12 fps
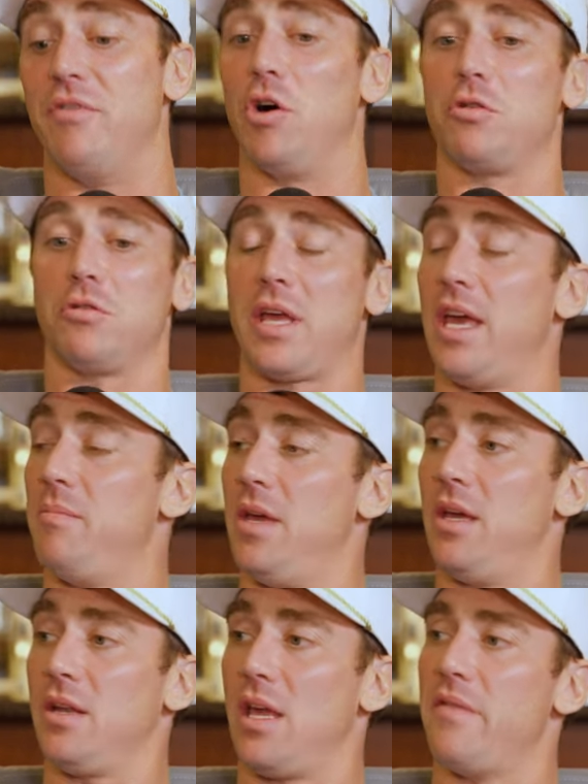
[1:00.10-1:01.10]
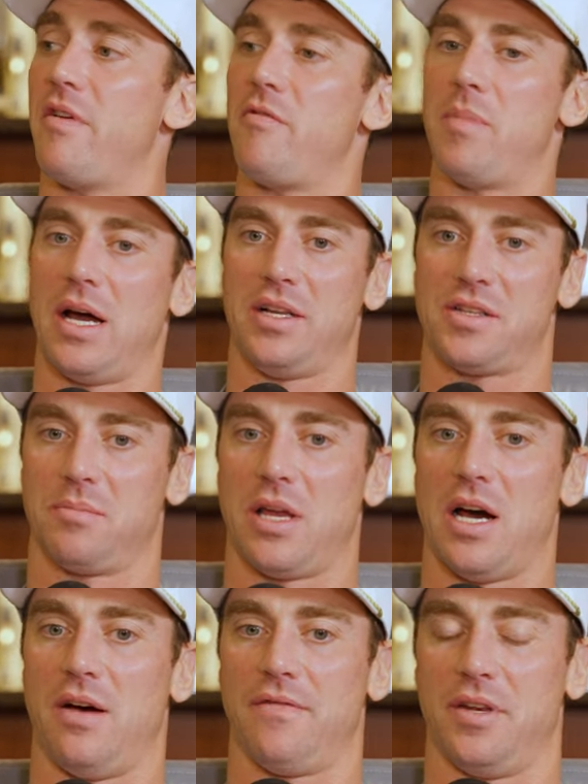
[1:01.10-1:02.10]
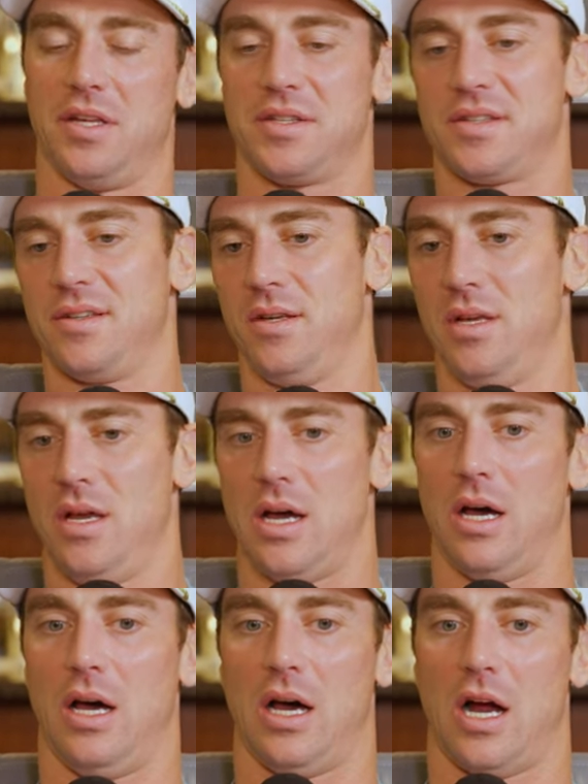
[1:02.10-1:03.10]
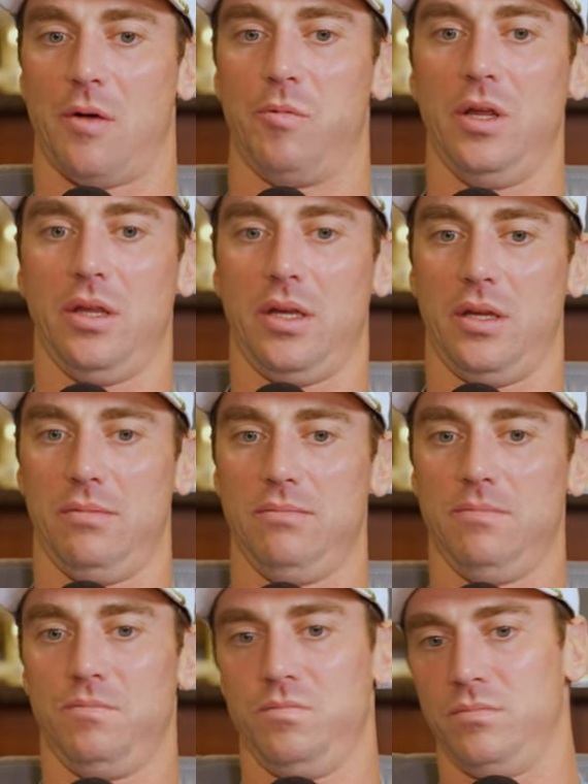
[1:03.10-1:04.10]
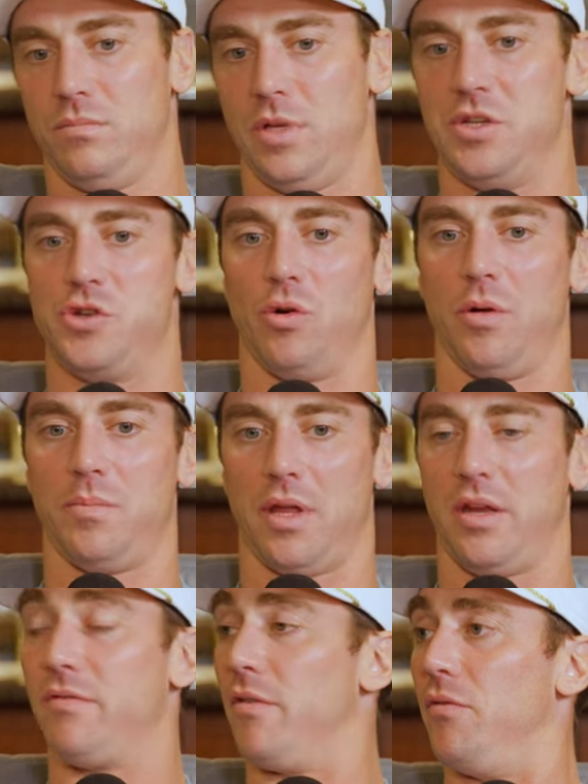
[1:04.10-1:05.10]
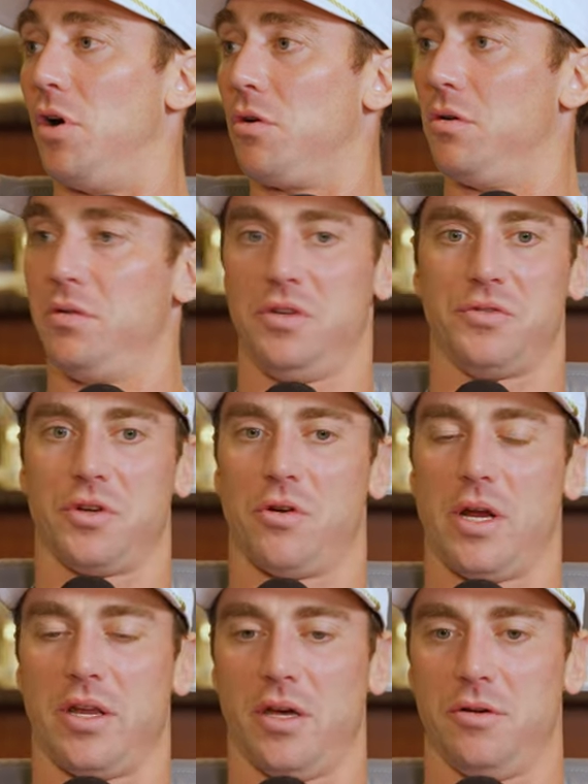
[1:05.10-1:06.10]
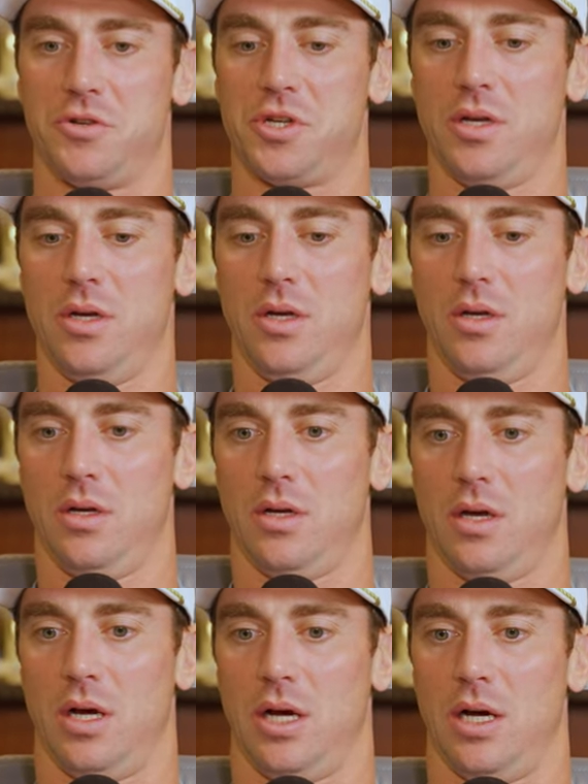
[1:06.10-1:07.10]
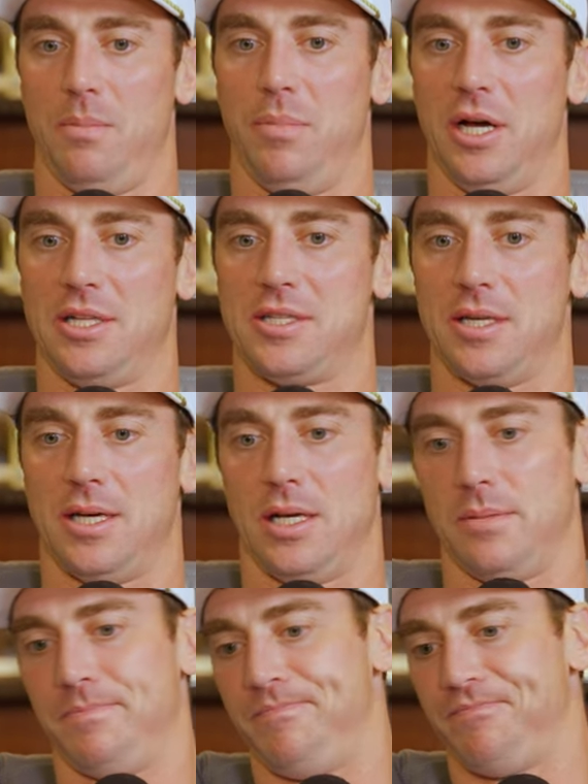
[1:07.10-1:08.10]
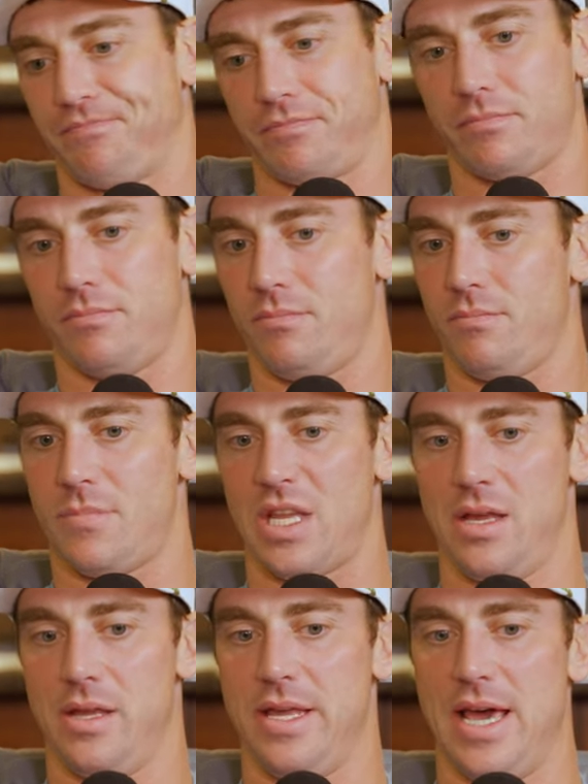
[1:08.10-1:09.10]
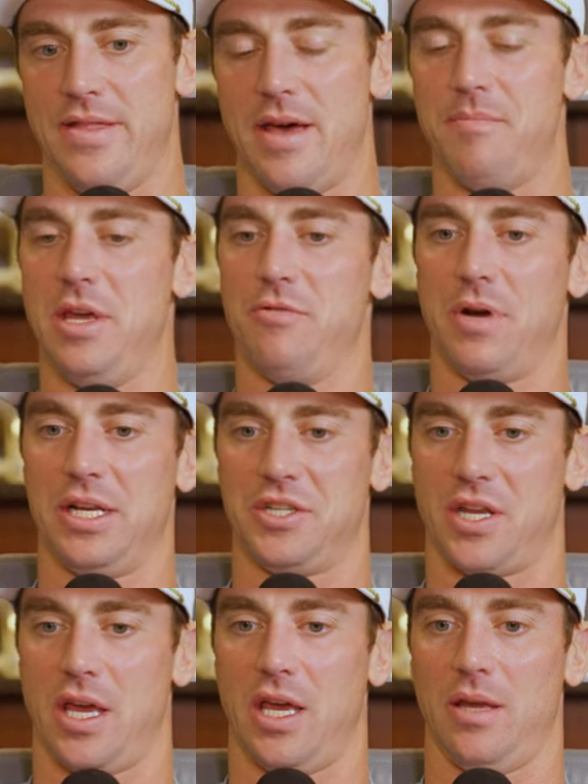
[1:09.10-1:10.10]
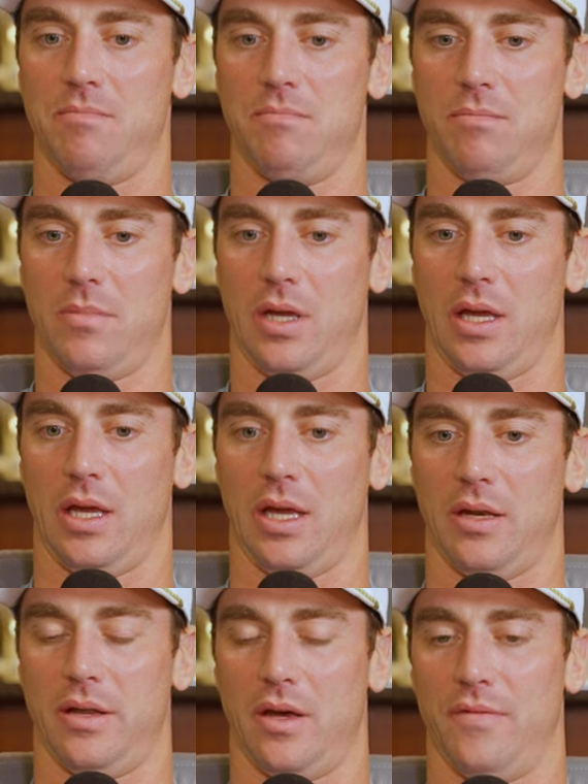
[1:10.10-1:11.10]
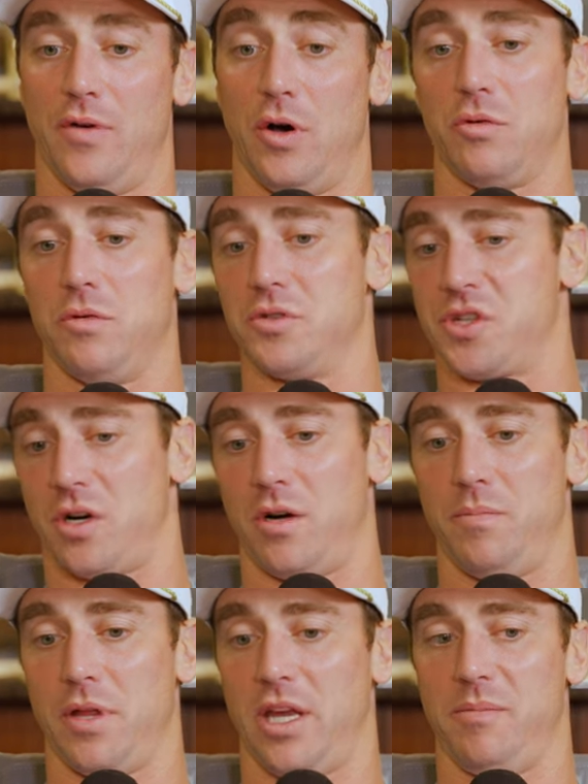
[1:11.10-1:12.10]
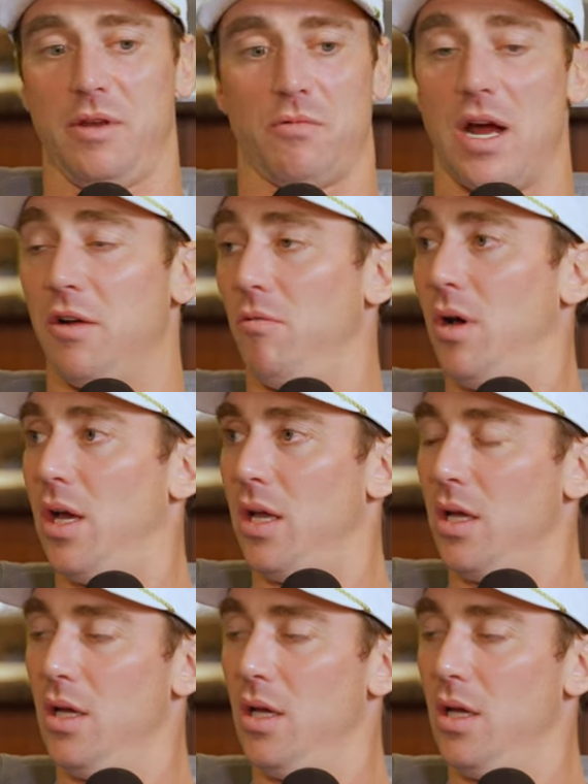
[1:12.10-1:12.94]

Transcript: And Vogel came in, gave everybody some confidence. Mm. I really enjoyed playing for Vogel. He was a great coach. But that mid-range game. And Vogel started playing me right away.